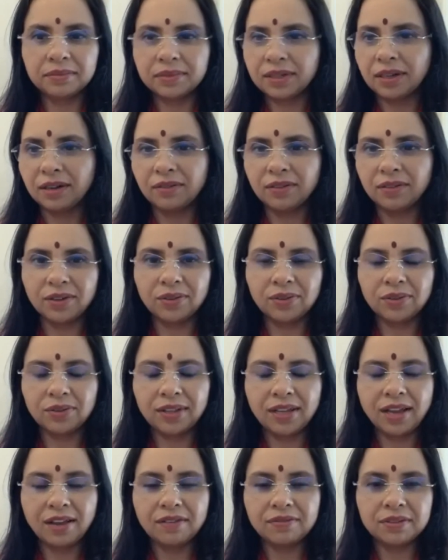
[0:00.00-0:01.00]
cover, you know,
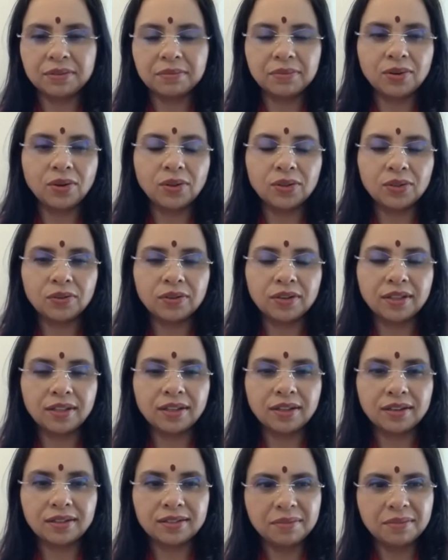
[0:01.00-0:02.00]
they have some cloth over
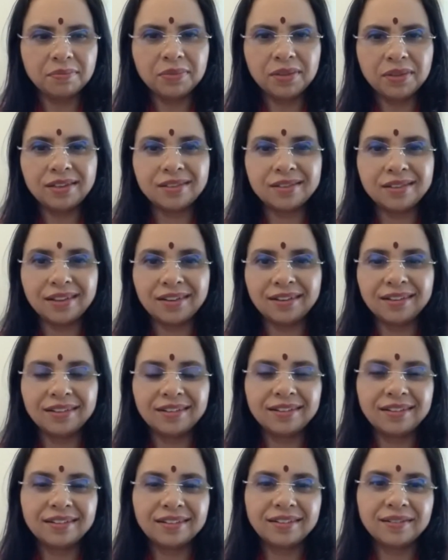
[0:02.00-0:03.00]
there. Something is there.
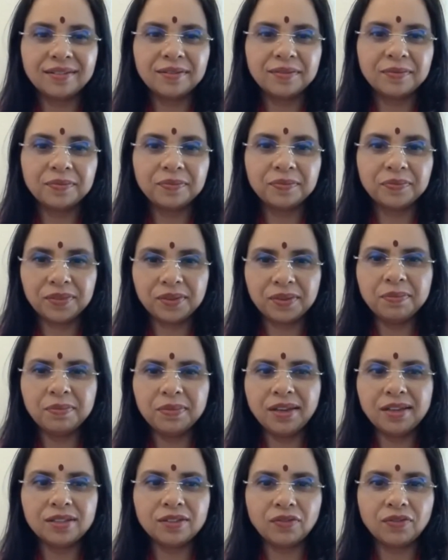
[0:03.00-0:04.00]

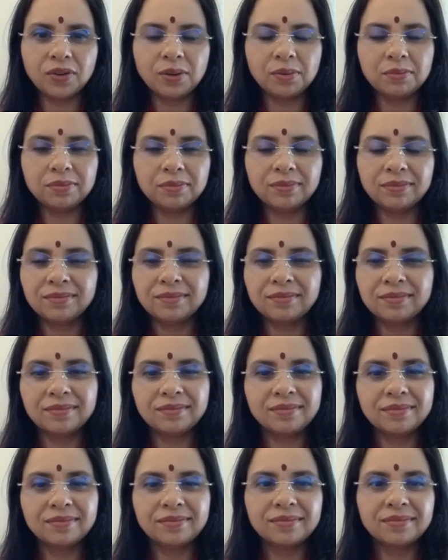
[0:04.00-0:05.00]
Something has a form.
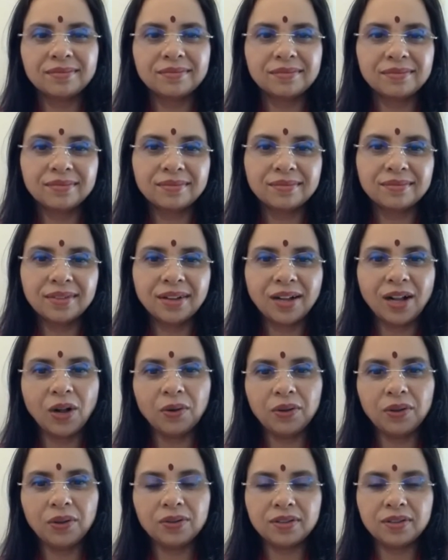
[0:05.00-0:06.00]
How
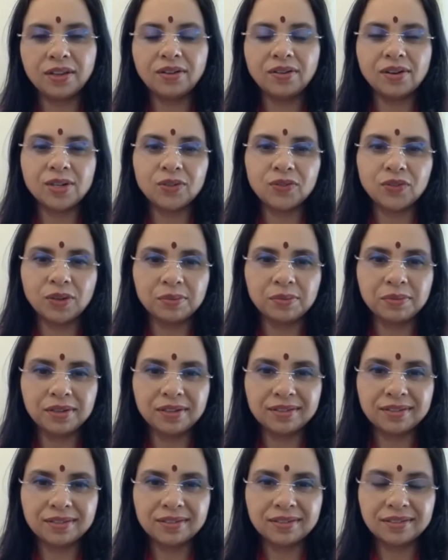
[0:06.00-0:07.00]
are you saying God is
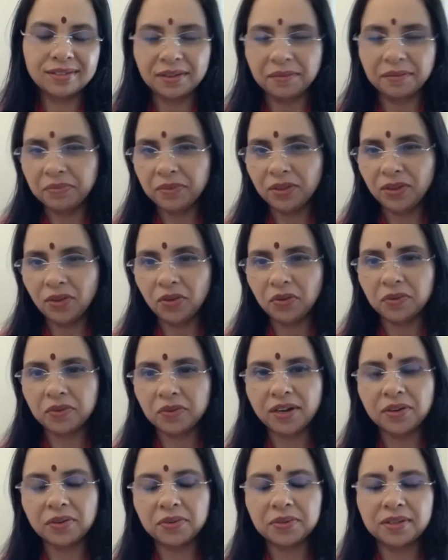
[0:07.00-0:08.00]
formless? Something you're
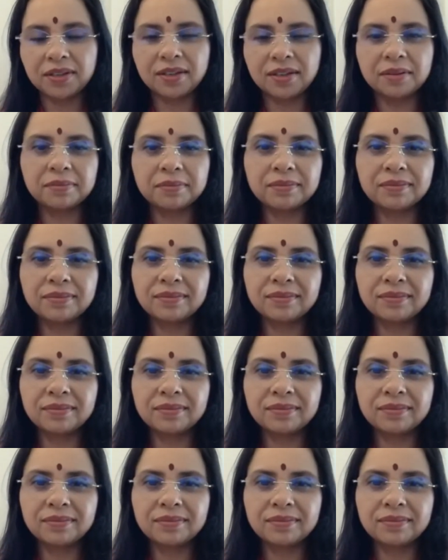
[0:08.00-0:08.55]
trying to see Him.